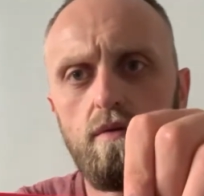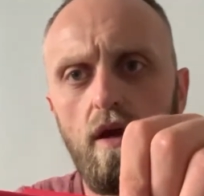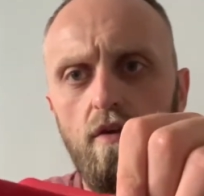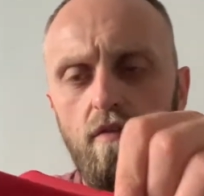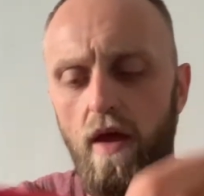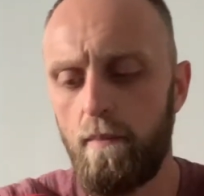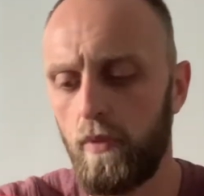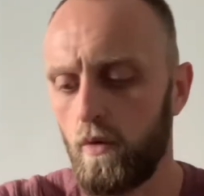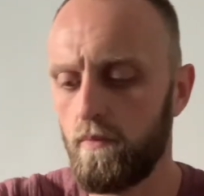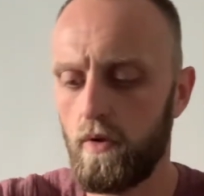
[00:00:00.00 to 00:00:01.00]
of
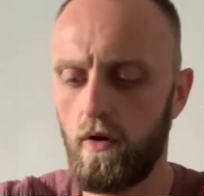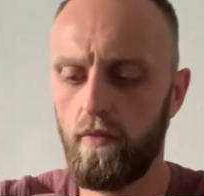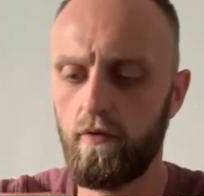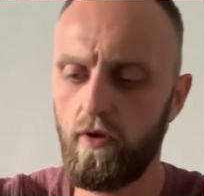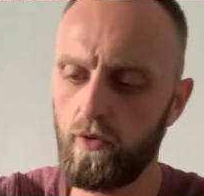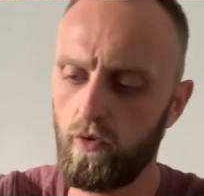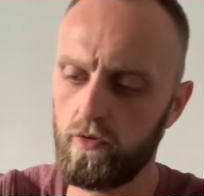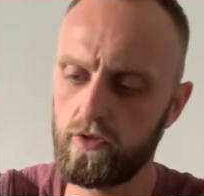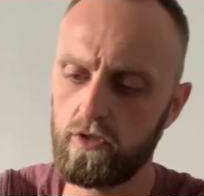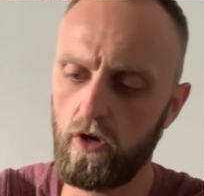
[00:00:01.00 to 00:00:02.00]
emblem on the red one
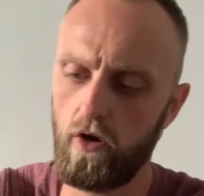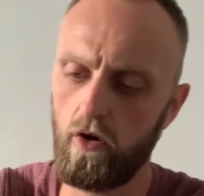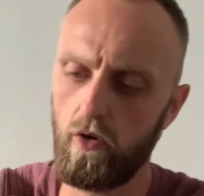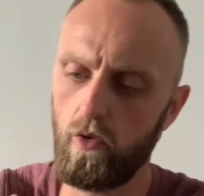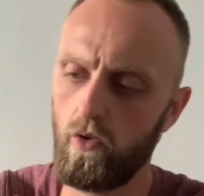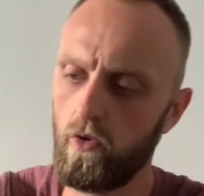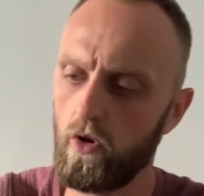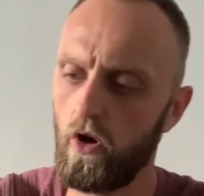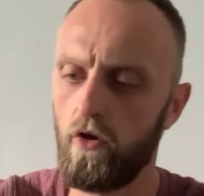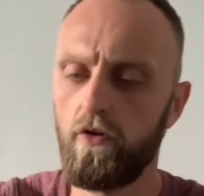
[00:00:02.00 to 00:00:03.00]
has
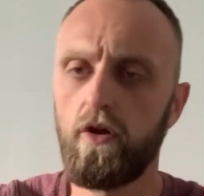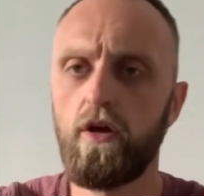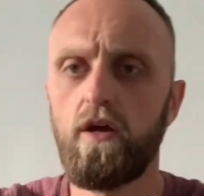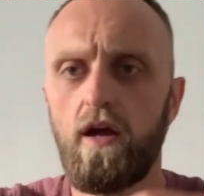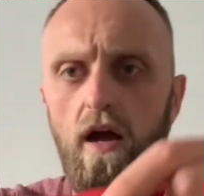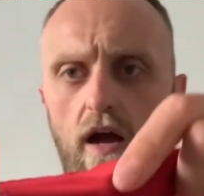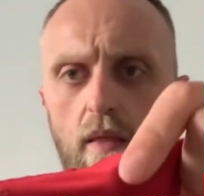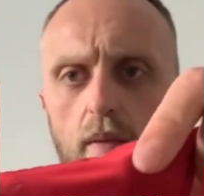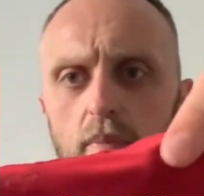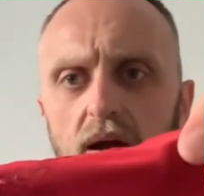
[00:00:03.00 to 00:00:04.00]
gone,
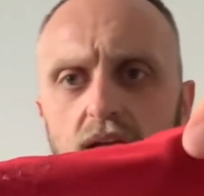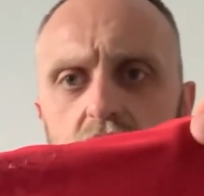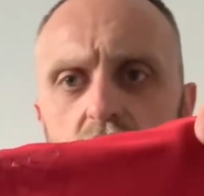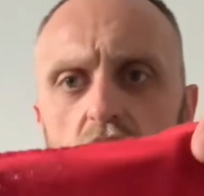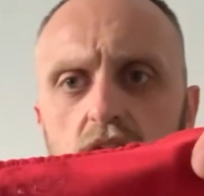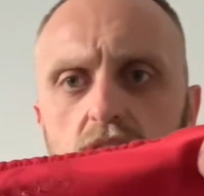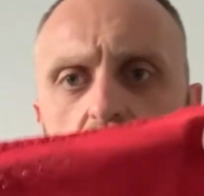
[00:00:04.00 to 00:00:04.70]
and the back is starting to